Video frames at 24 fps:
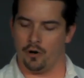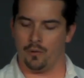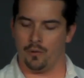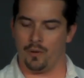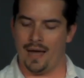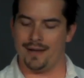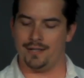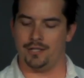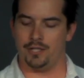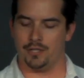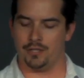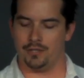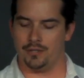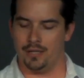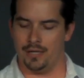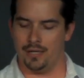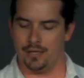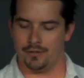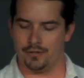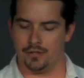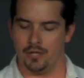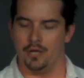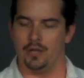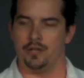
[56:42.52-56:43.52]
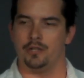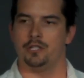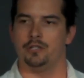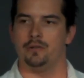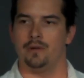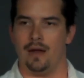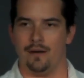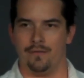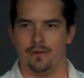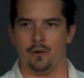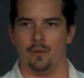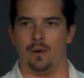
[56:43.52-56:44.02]
righteousness to
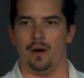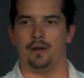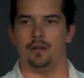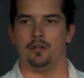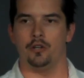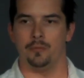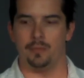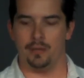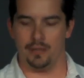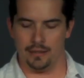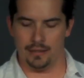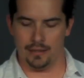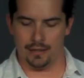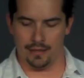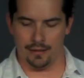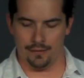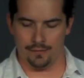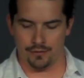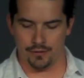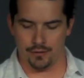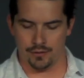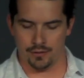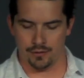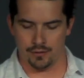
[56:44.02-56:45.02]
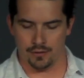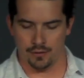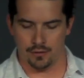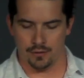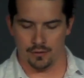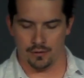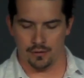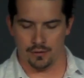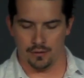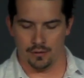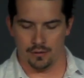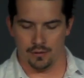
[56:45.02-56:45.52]
everyone who believes.
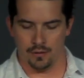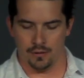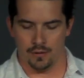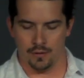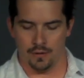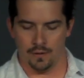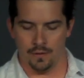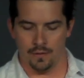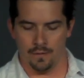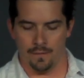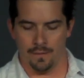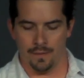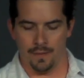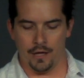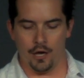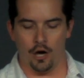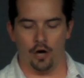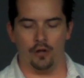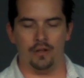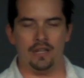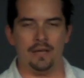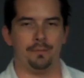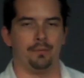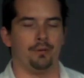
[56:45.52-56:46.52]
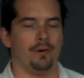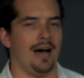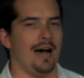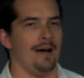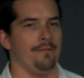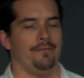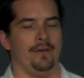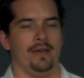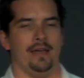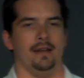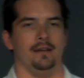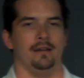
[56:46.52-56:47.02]
The only
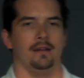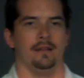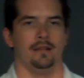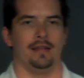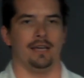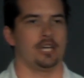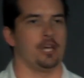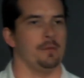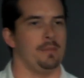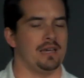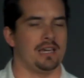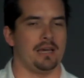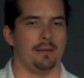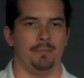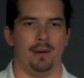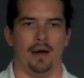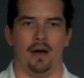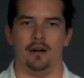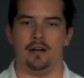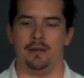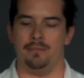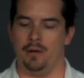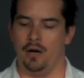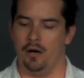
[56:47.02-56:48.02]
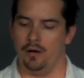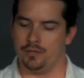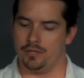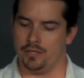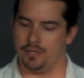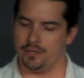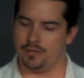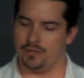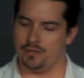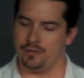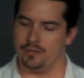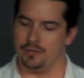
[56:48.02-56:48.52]
prophet that could be compared to
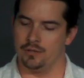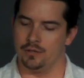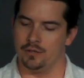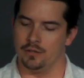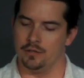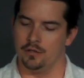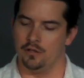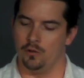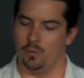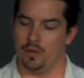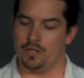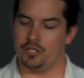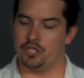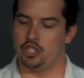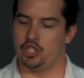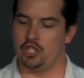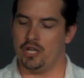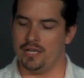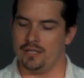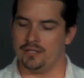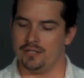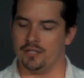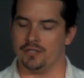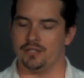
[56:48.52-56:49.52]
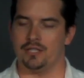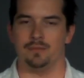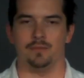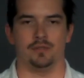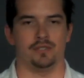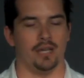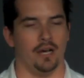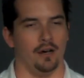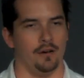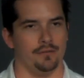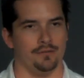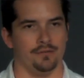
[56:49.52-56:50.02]
Moses was Jesus
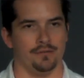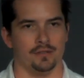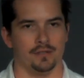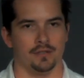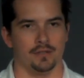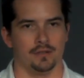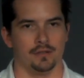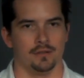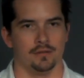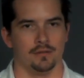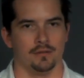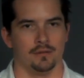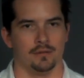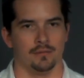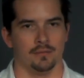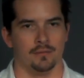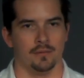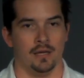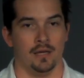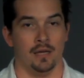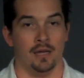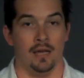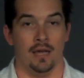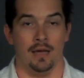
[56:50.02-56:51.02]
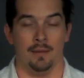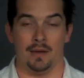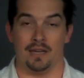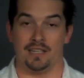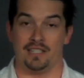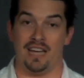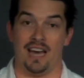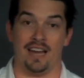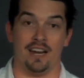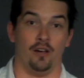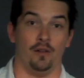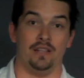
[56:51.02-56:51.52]
himself. Because
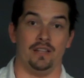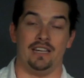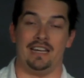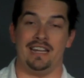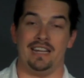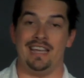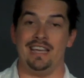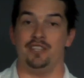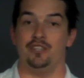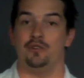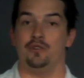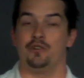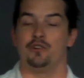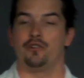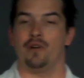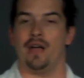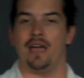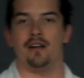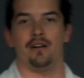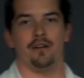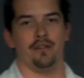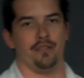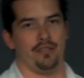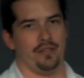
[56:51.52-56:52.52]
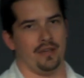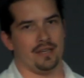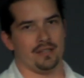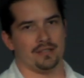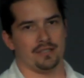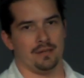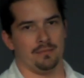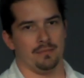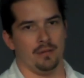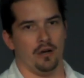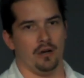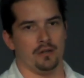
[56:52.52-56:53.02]
not only did he do greater things
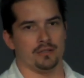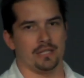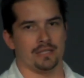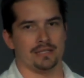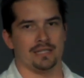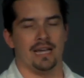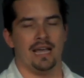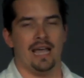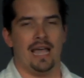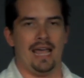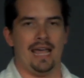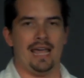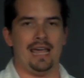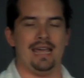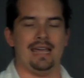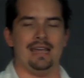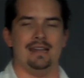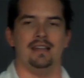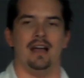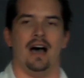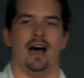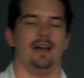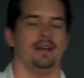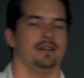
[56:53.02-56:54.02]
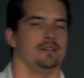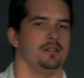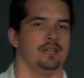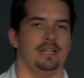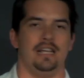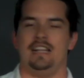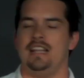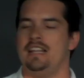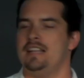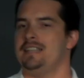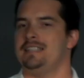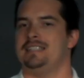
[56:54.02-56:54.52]
than Moses, he
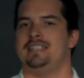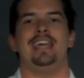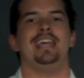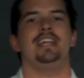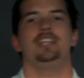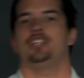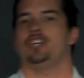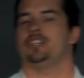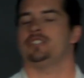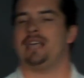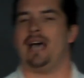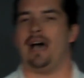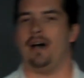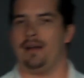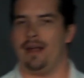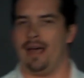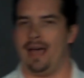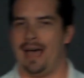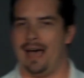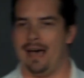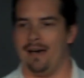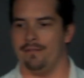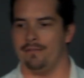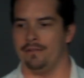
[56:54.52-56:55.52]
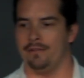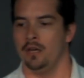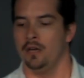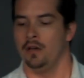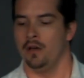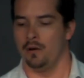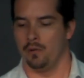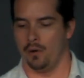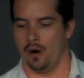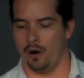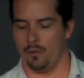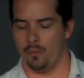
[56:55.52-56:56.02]
didn't teach us how to have
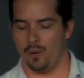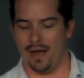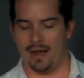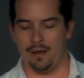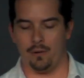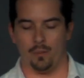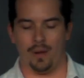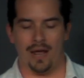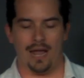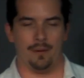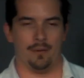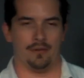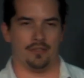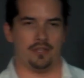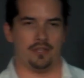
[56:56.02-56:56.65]
a right way with